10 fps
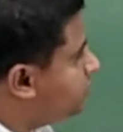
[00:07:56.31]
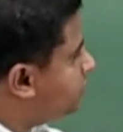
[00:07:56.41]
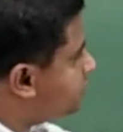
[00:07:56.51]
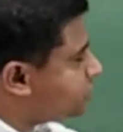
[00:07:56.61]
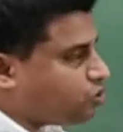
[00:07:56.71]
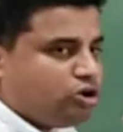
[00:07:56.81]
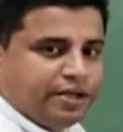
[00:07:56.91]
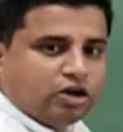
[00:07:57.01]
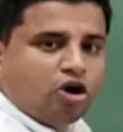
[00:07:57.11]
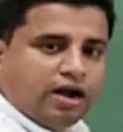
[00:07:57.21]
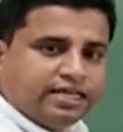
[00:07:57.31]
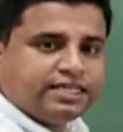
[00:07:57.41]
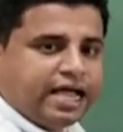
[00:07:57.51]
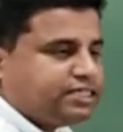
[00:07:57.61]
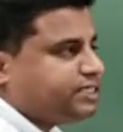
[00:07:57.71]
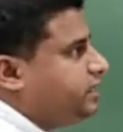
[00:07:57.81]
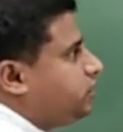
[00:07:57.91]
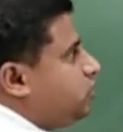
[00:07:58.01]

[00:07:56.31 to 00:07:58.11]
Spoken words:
This is going to be called as an acid